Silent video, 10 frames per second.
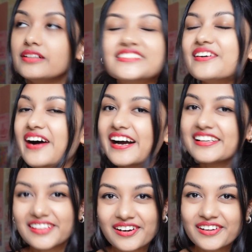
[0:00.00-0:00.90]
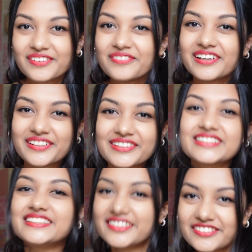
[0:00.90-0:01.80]
So I thought, why
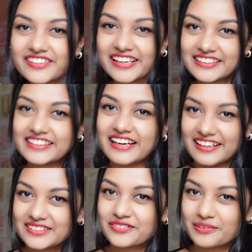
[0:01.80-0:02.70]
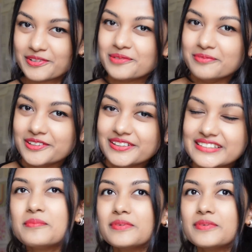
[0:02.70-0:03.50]
not tier rank the guys from her books?